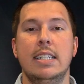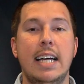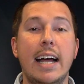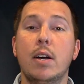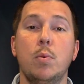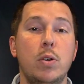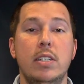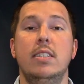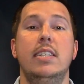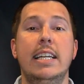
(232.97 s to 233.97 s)
Tiger
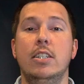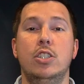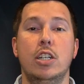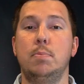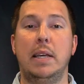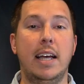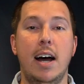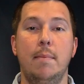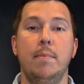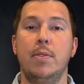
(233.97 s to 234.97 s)
Woods didn't just
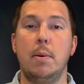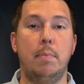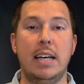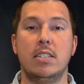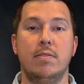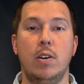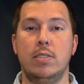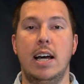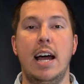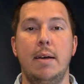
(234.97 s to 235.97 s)
become the best of all
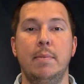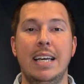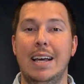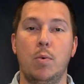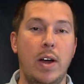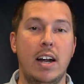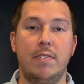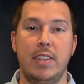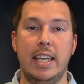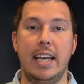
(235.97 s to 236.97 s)
time right
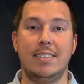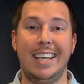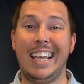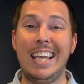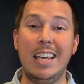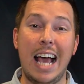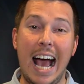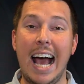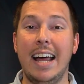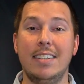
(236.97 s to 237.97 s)
off the gates. He
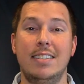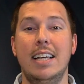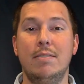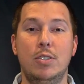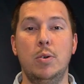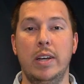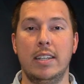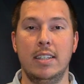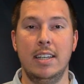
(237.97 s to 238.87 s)
had a state of doing,